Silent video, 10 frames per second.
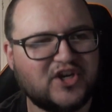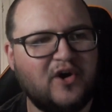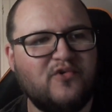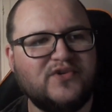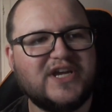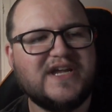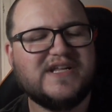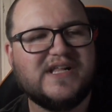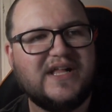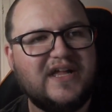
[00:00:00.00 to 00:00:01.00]
told
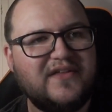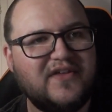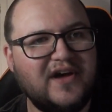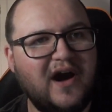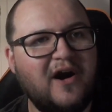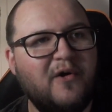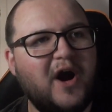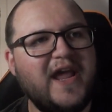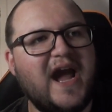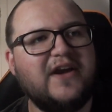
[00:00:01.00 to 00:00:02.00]
that
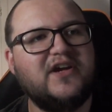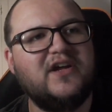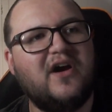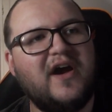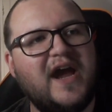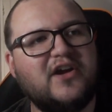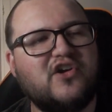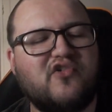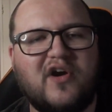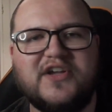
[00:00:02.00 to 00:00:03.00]
oh, I had a, I had a
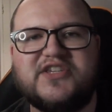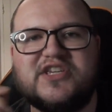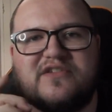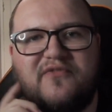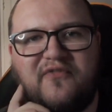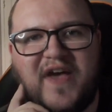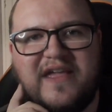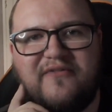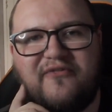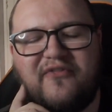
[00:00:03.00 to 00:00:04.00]
crisis of
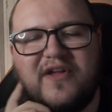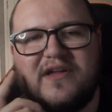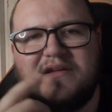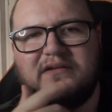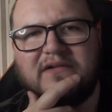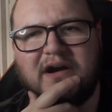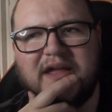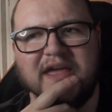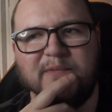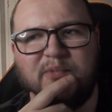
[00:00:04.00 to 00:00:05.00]
faith.
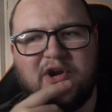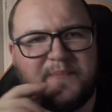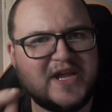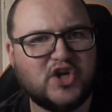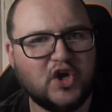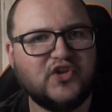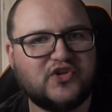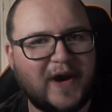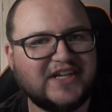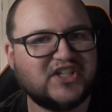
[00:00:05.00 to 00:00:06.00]
Right. It would have been
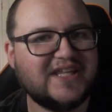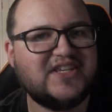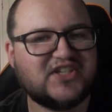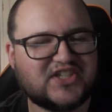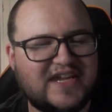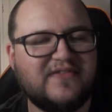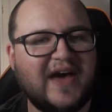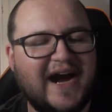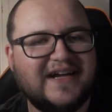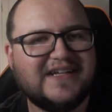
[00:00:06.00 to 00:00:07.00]
good to actually see
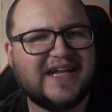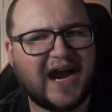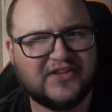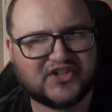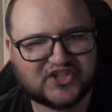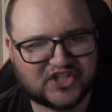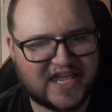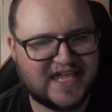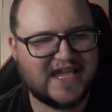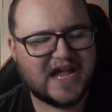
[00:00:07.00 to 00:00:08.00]
that and
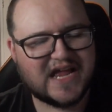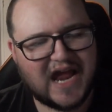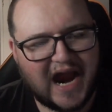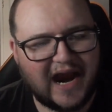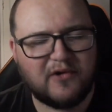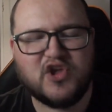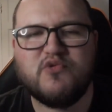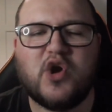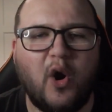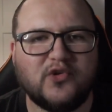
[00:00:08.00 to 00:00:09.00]
see how
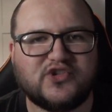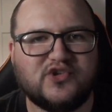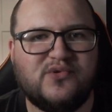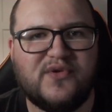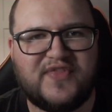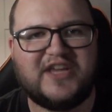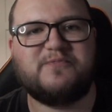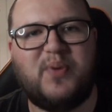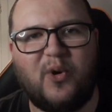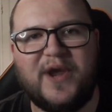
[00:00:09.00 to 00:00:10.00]
you got to
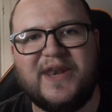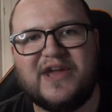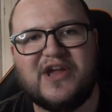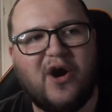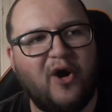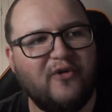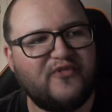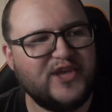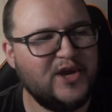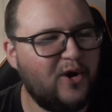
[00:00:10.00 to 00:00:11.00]
this point
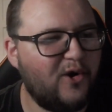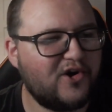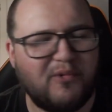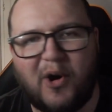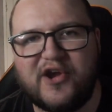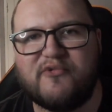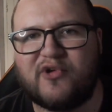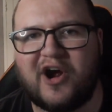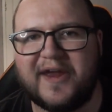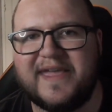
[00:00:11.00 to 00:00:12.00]
of you're not quite
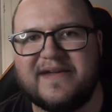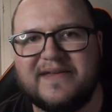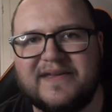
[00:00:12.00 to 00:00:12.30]
right.